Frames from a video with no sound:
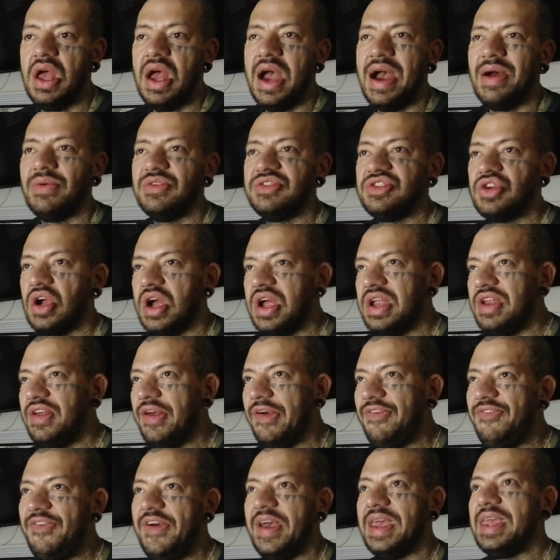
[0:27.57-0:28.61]
I was trying
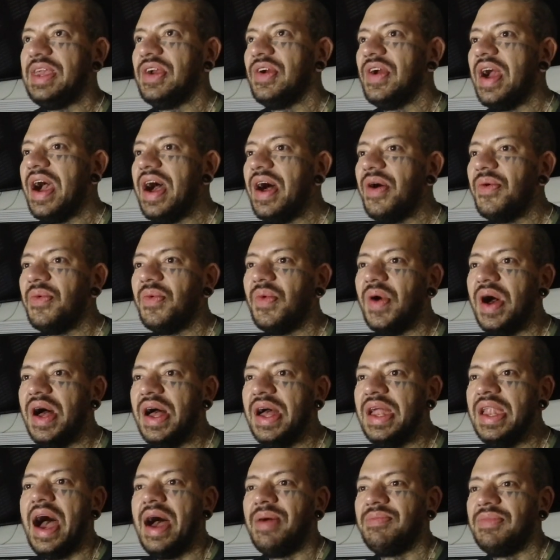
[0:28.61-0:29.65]
to figure out
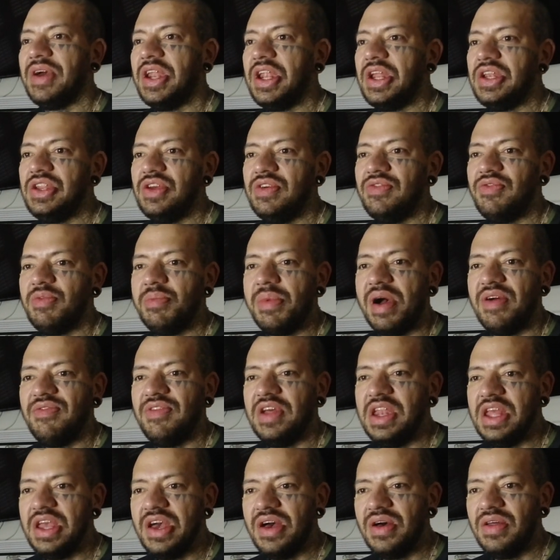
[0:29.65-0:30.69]
what I'm gonna do for my
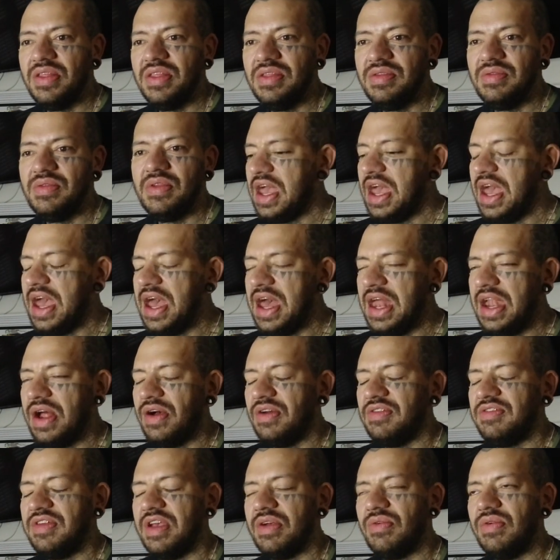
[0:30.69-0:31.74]
video. And I
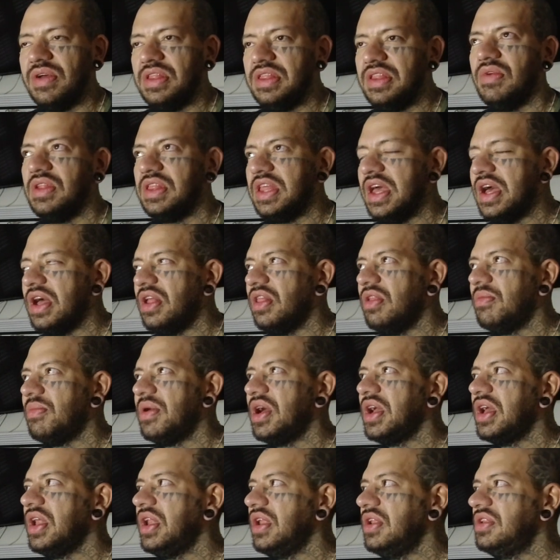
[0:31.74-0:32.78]
was like, what the hell am
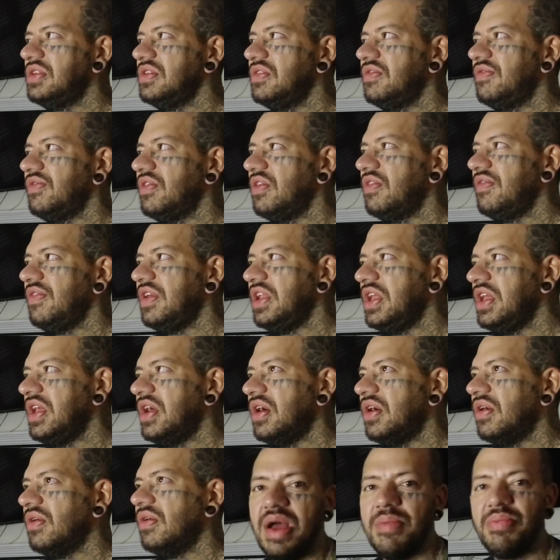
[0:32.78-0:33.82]
I gonna do for a
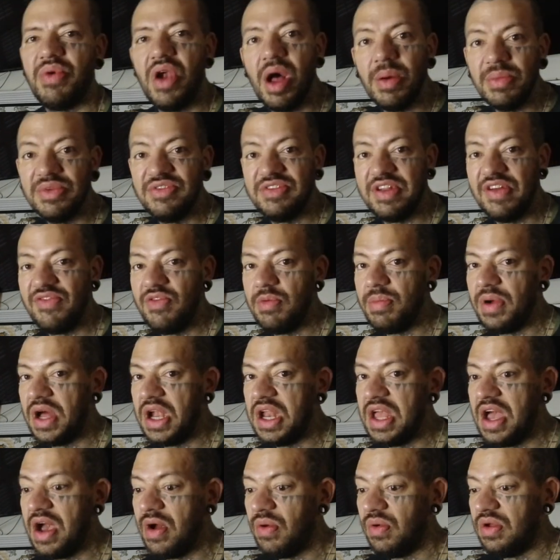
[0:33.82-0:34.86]
video? I promised
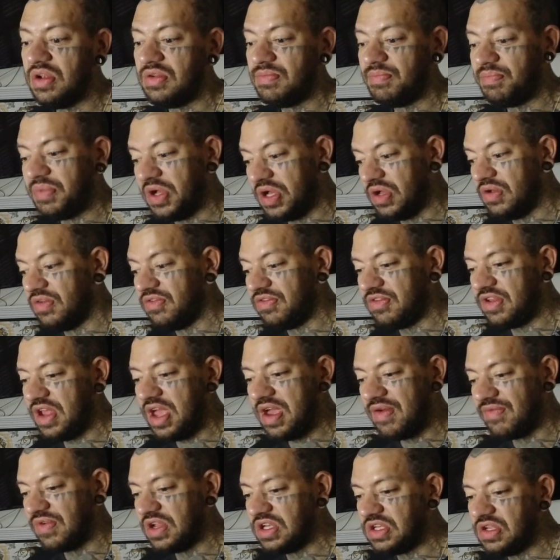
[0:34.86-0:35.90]
everybody I would post
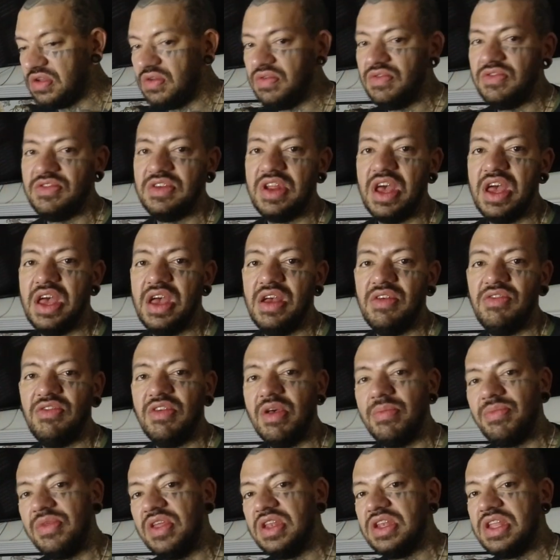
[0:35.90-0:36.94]
every Tuesday,
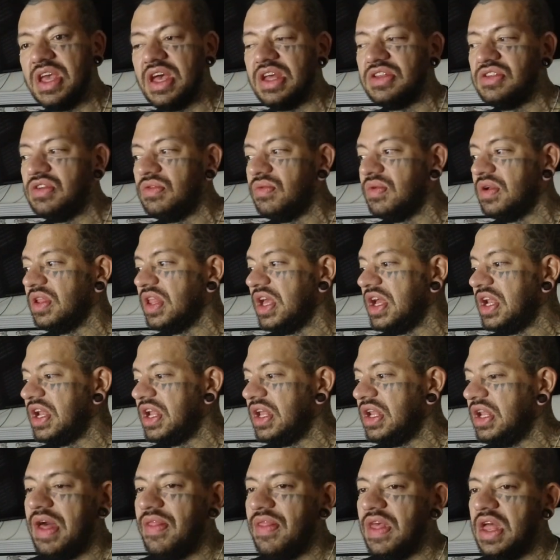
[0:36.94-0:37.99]
something tattoo
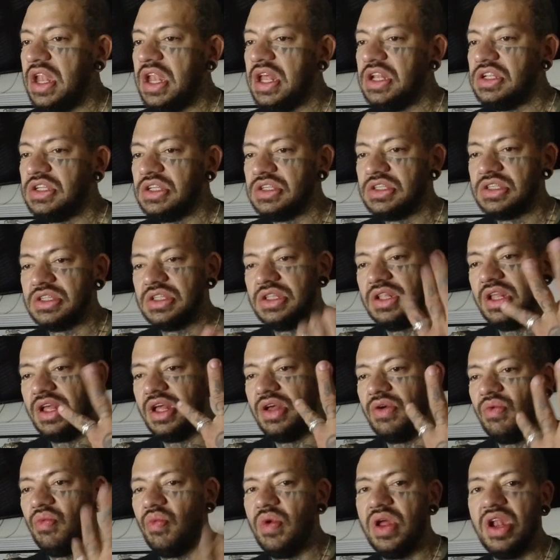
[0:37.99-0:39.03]
related. And then it just
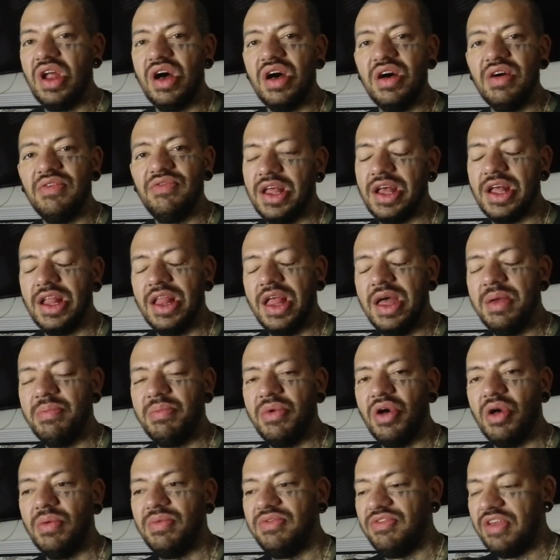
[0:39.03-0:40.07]
went off like a light
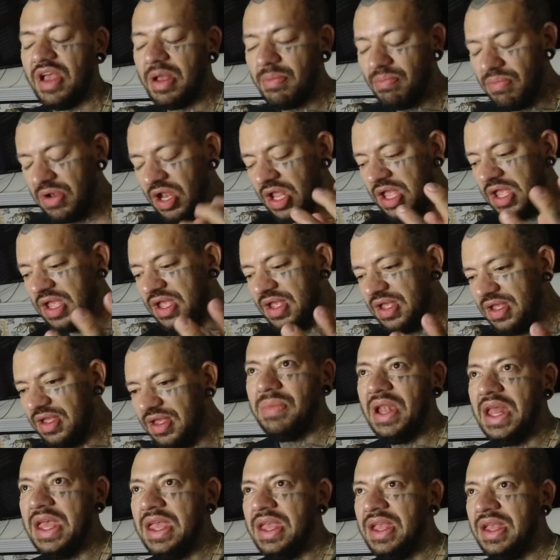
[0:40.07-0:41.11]
bulb. It was like, bling,
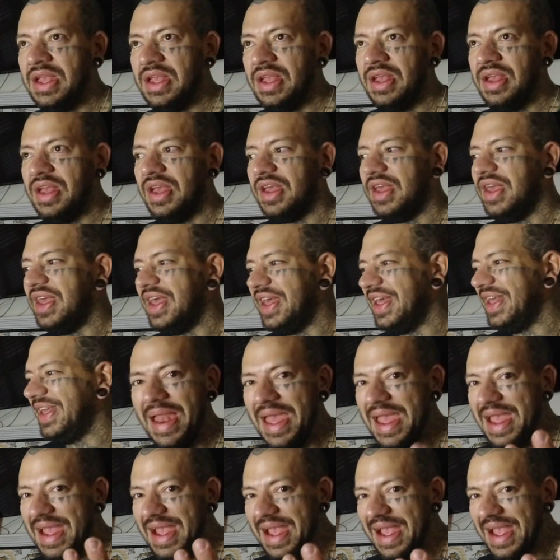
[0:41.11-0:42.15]
bling,
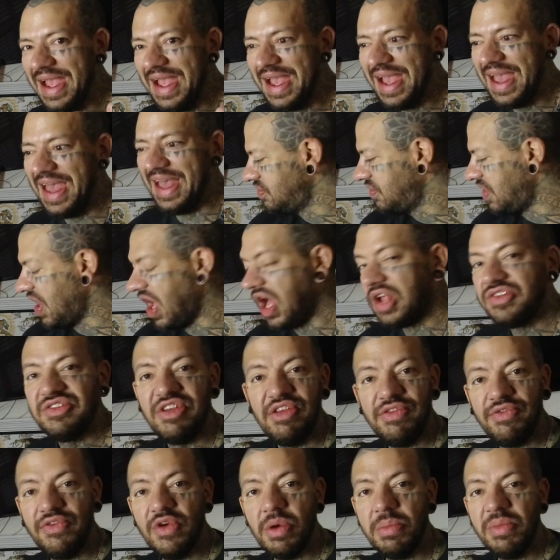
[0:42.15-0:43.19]
bling. I'll
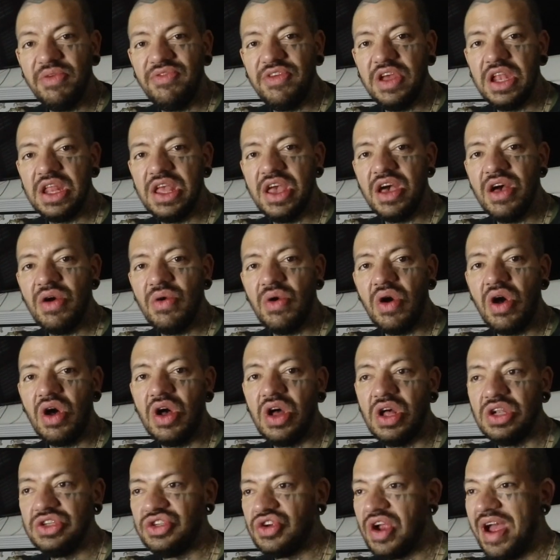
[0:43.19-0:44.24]
just film a video
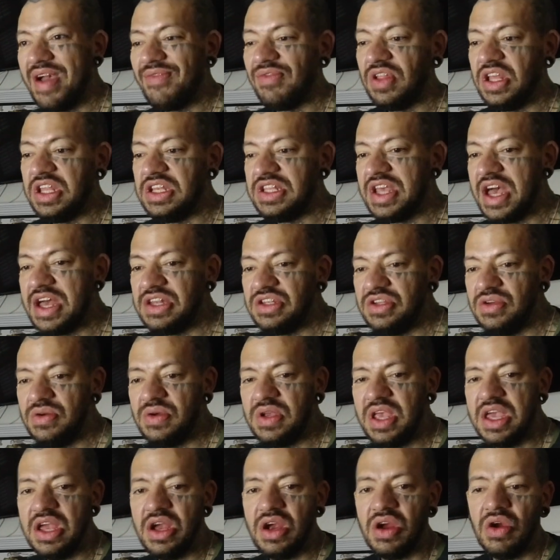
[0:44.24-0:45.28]
on traveling tattoo
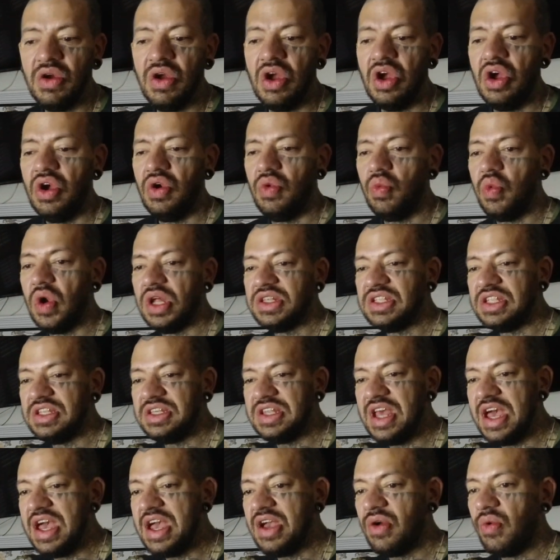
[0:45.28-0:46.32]
gear. What to
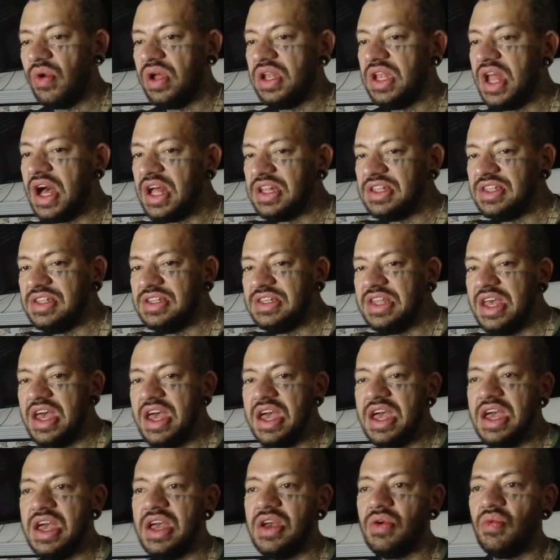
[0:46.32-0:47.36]
take, what not to
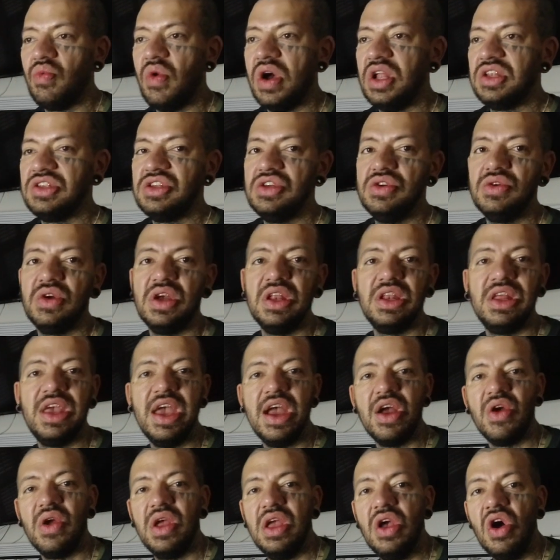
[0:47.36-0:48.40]
take, what you can
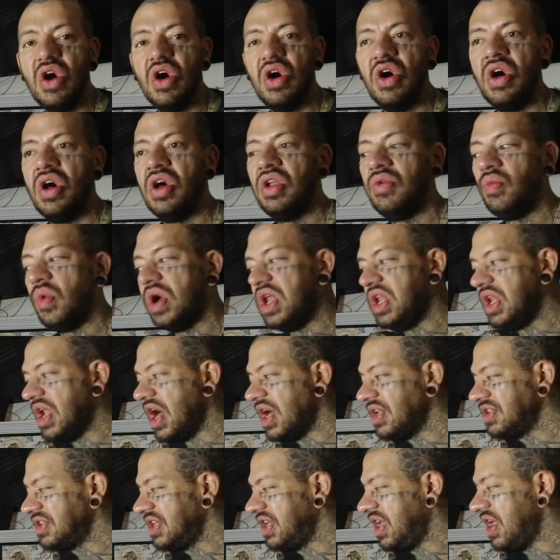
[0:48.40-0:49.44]
carry on, what
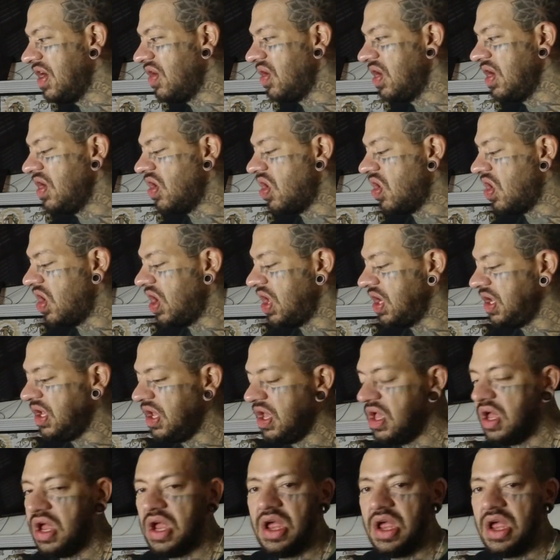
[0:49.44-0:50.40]
not to carry on.